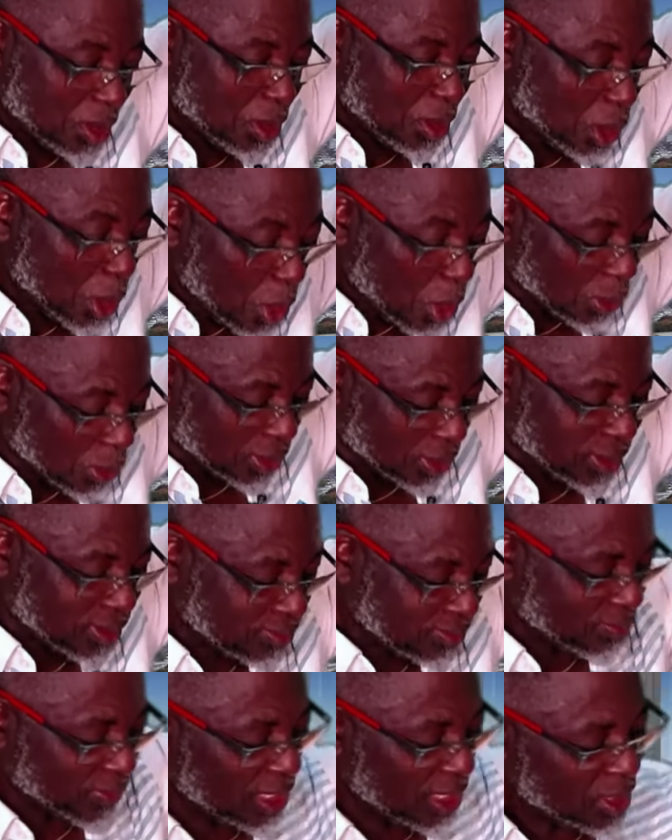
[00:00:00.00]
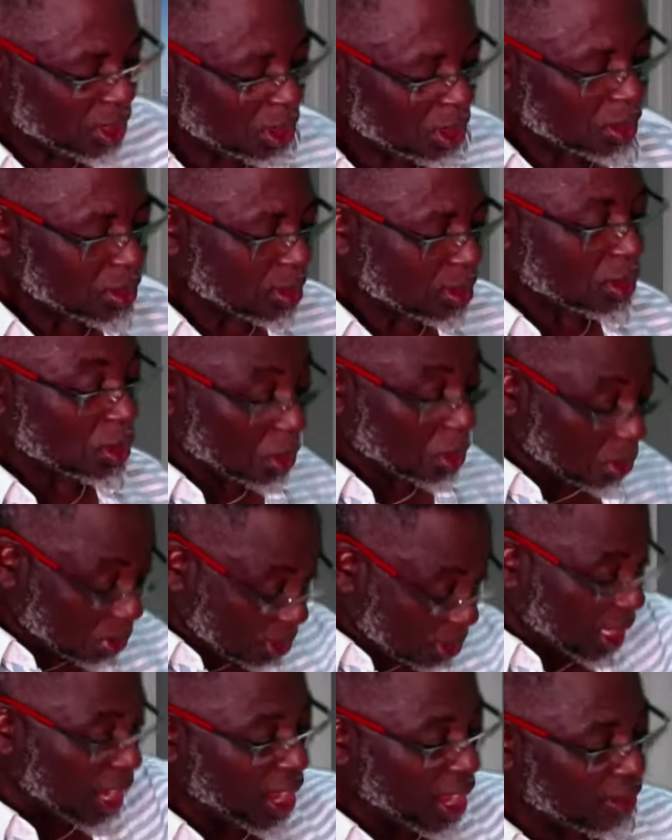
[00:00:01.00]
noon, you
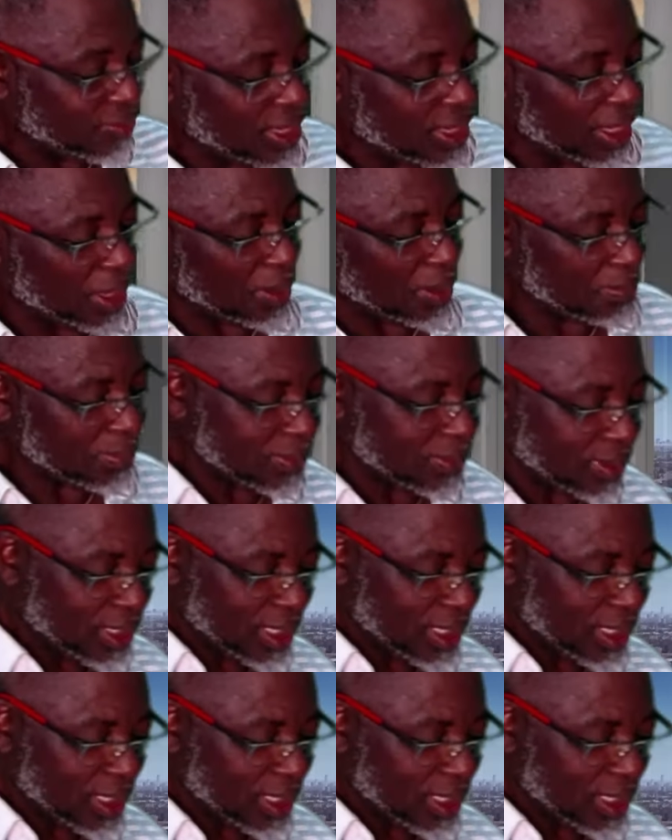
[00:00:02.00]
shall have help.